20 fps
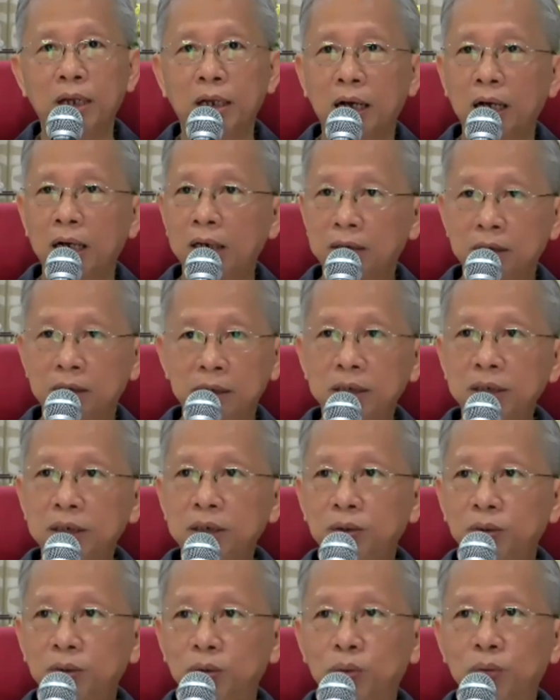I already
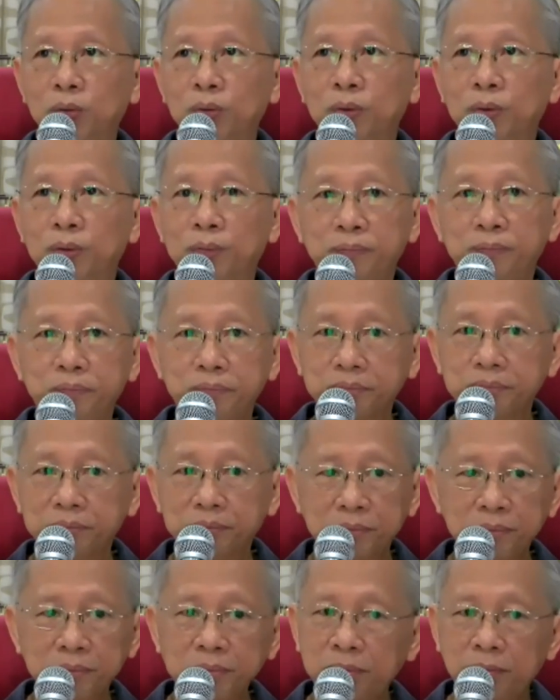know
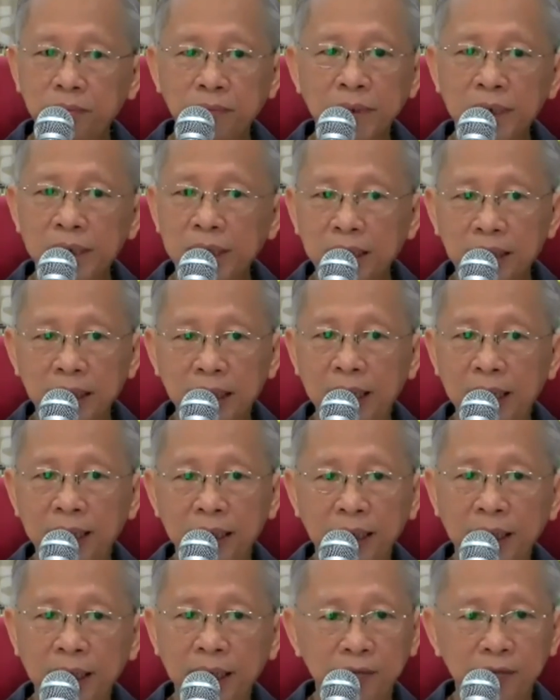I
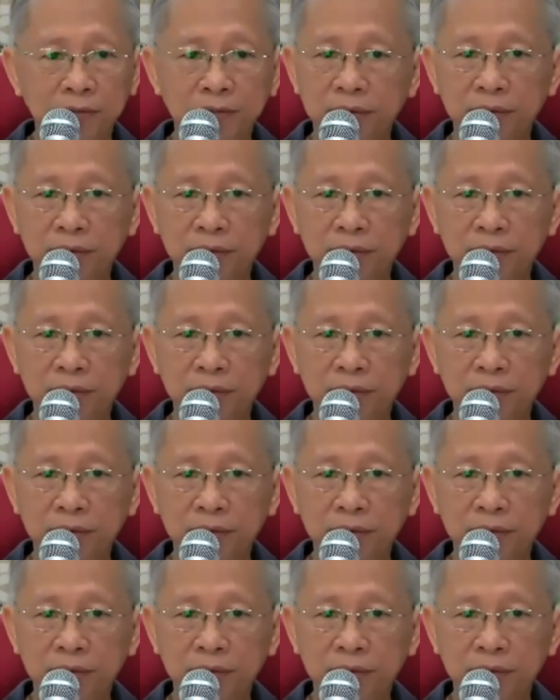have